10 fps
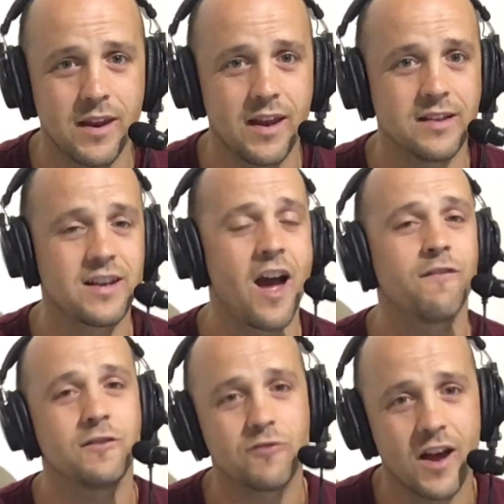knees, you
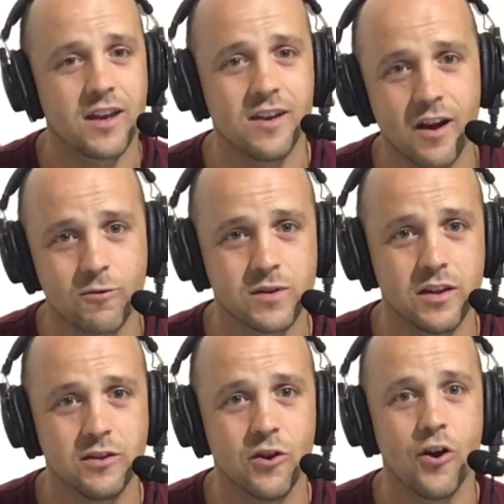have to drag your knuckles
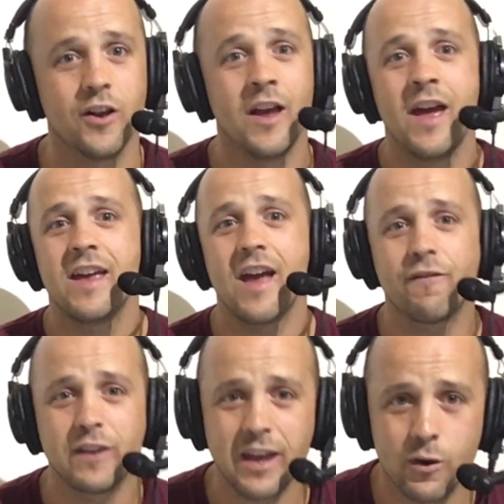in the dirt, you
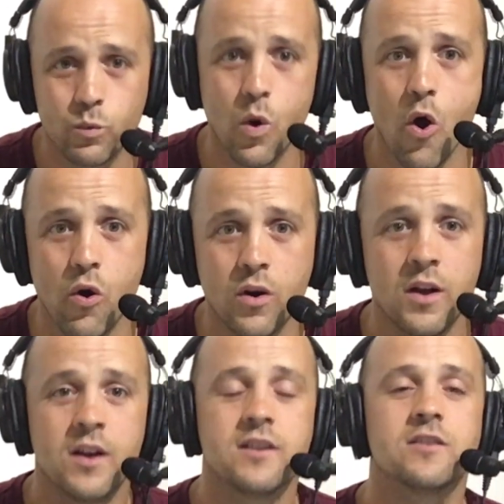have to get it wrong
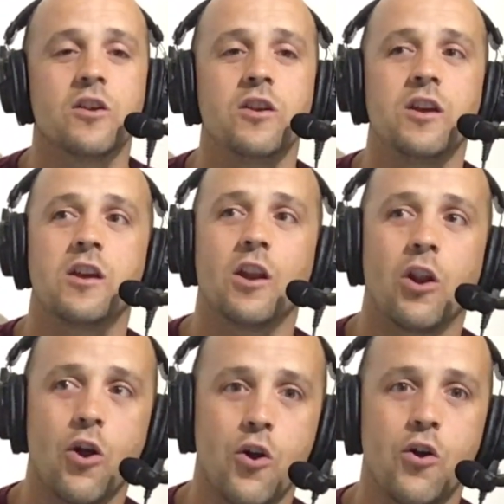so that you can
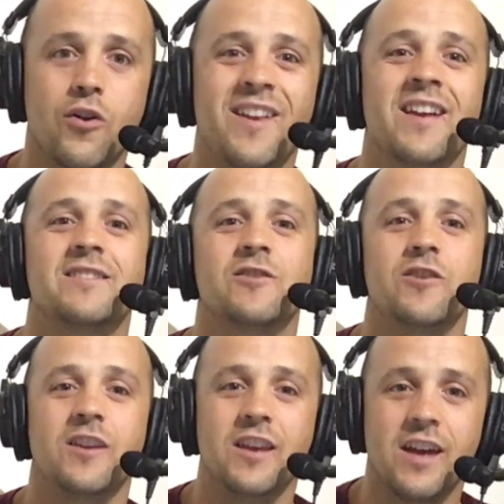learn, so
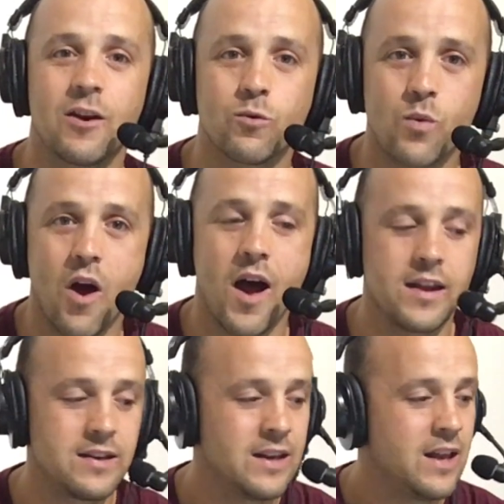that you can get it
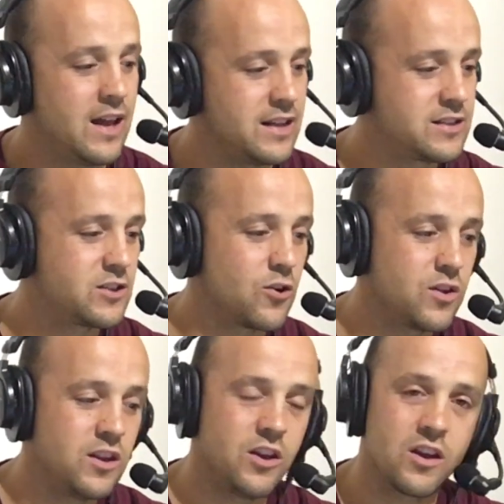right, and so
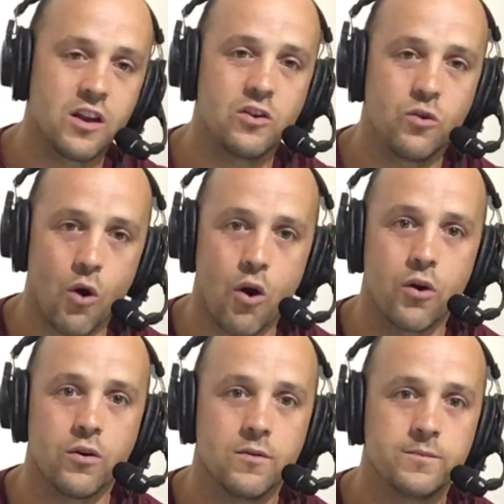that you can grow.
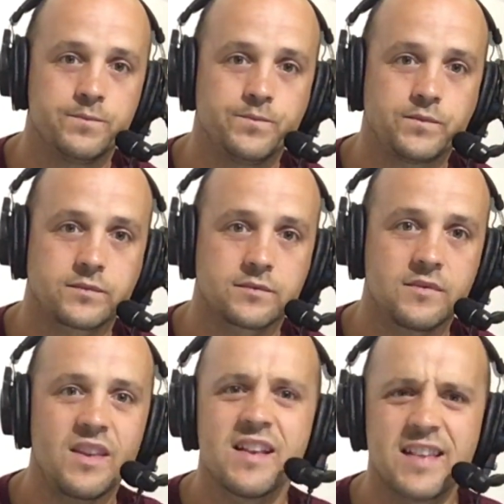
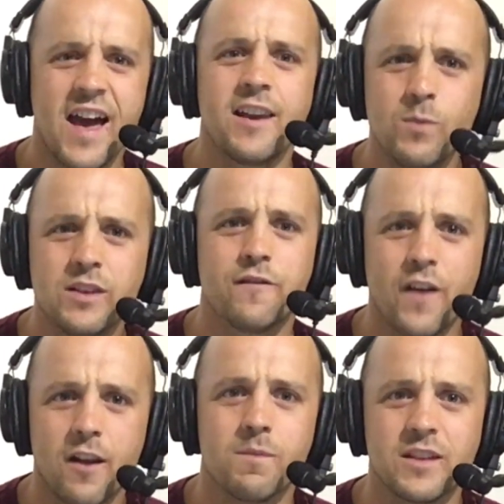So how do we
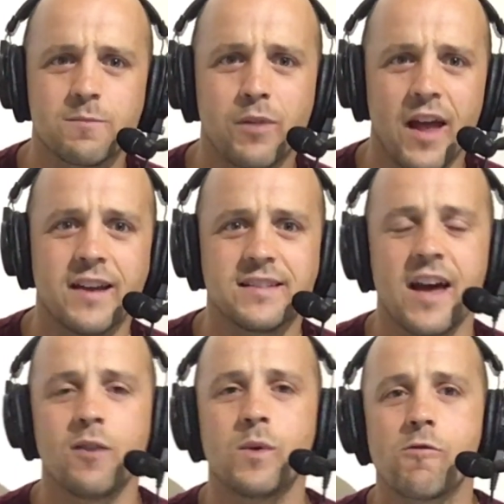develop this place?
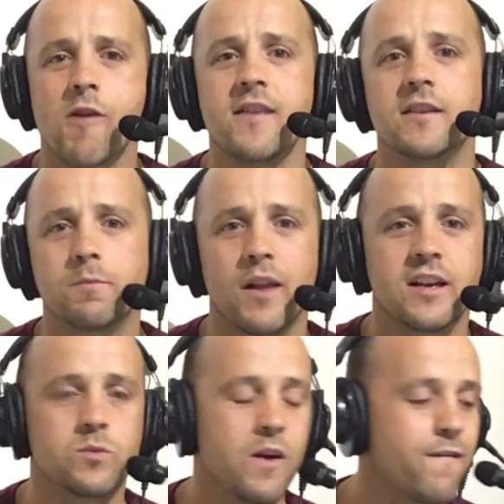How do we create this
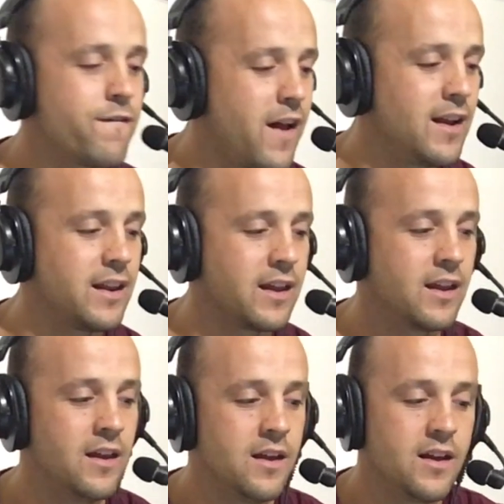place where failing
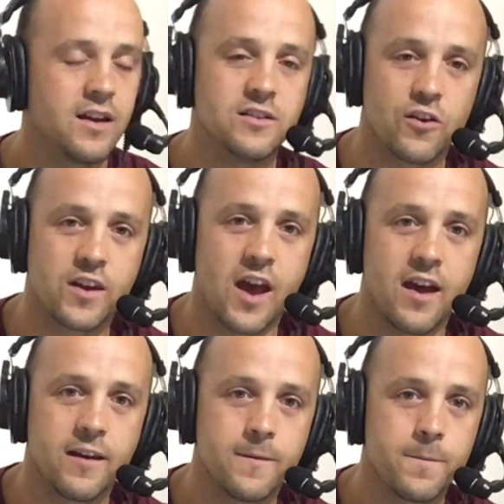is okay?